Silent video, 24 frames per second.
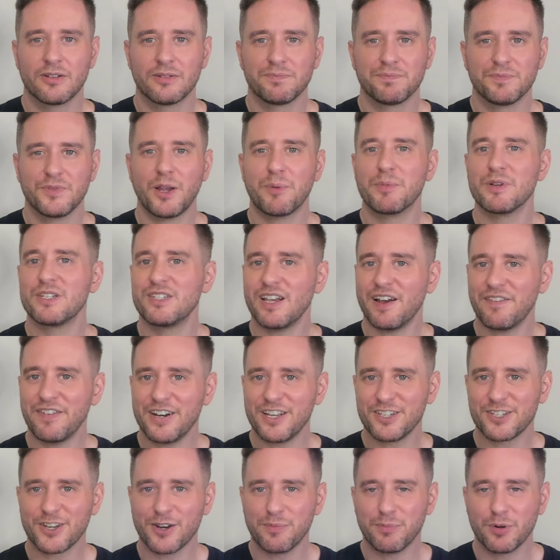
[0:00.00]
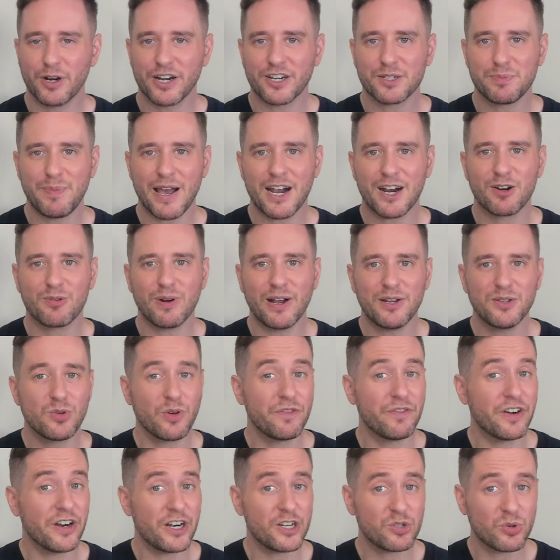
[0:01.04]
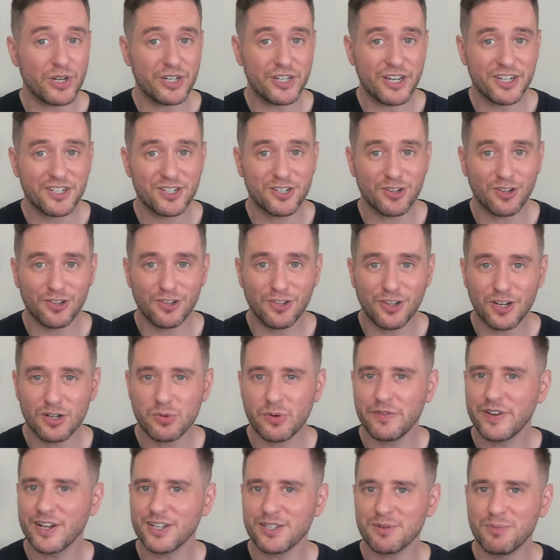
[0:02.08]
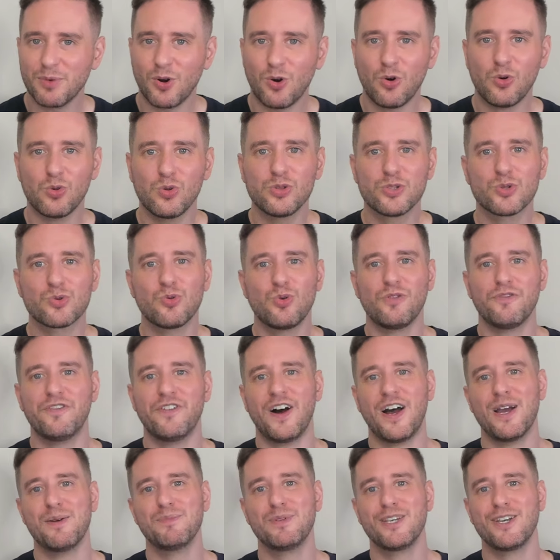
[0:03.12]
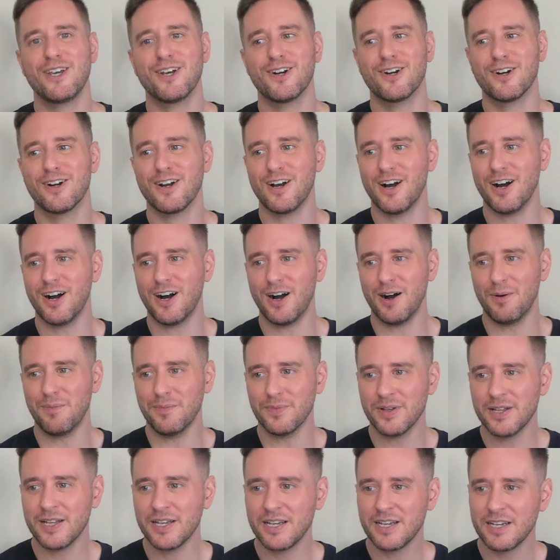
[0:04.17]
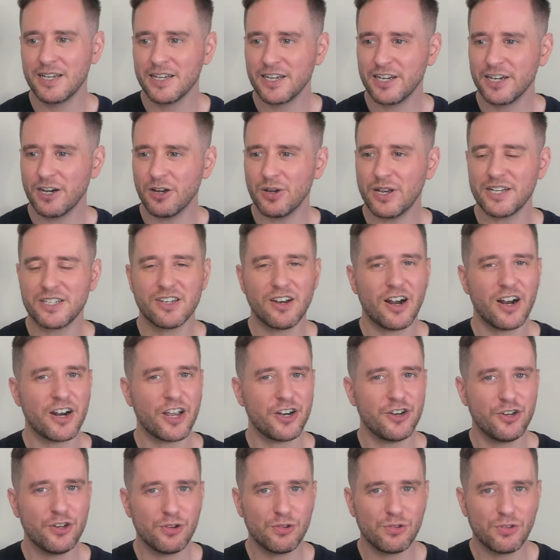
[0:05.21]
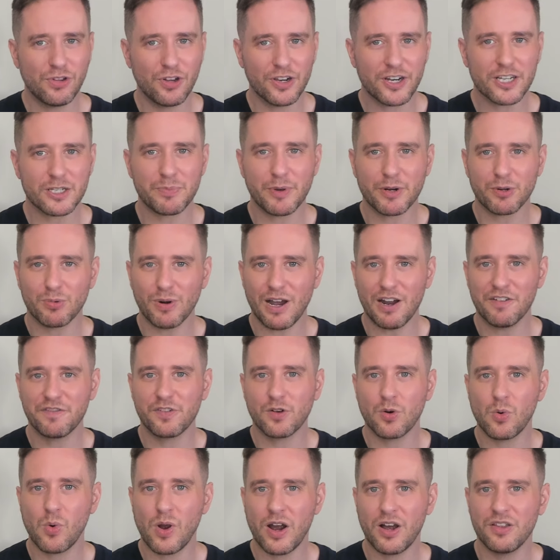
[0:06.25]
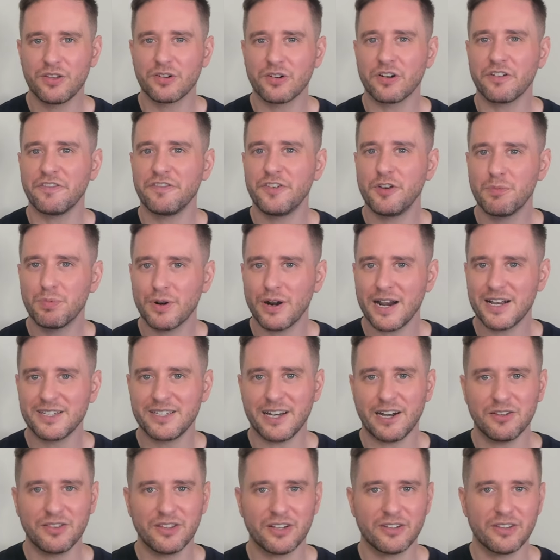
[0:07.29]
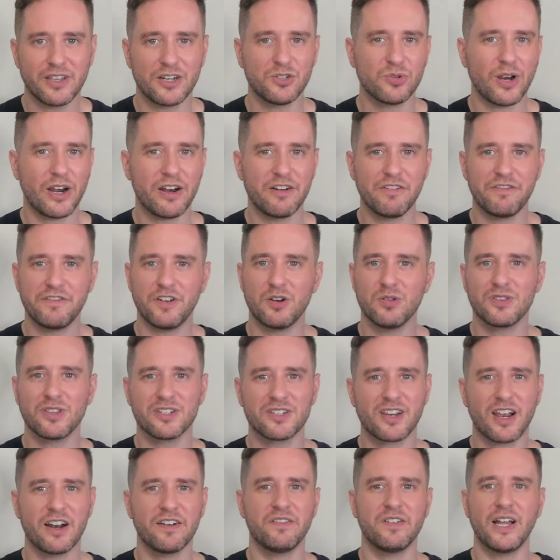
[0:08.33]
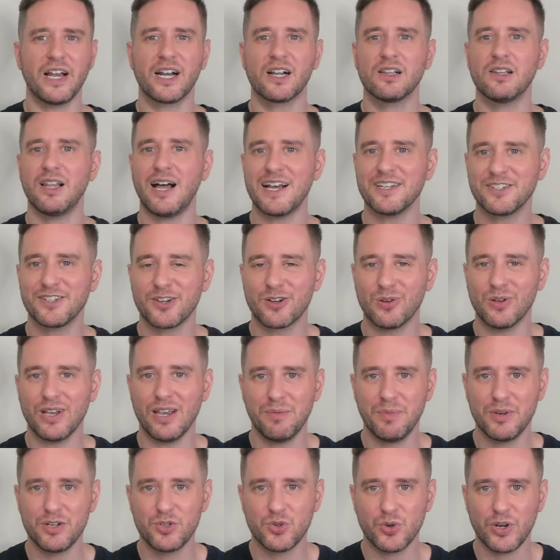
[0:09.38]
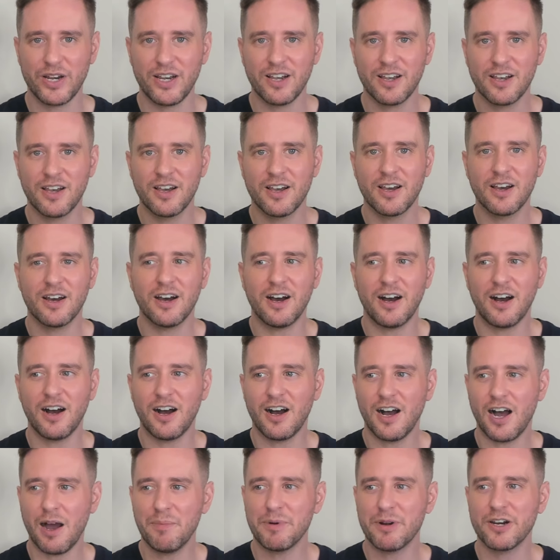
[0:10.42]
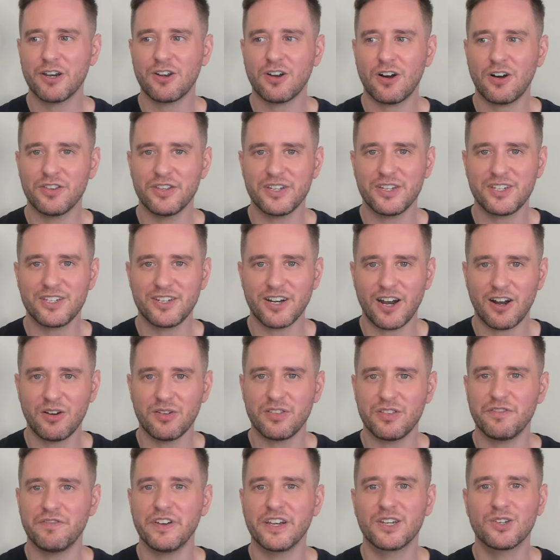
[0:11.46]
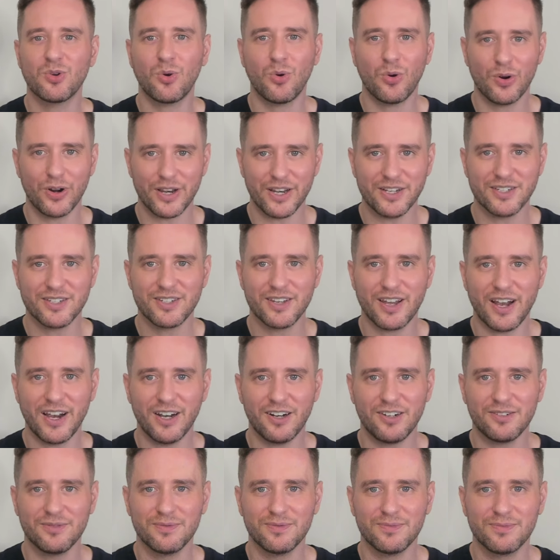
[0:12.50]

Number 7 is going to bring us back around to a very traditional look. We've got some old school vibes here. You know, it's not a new look. It's been around for a while. There are a few brands out there that try and evoke this kind of like classical imagery. I'm going to call this style the Victorian style.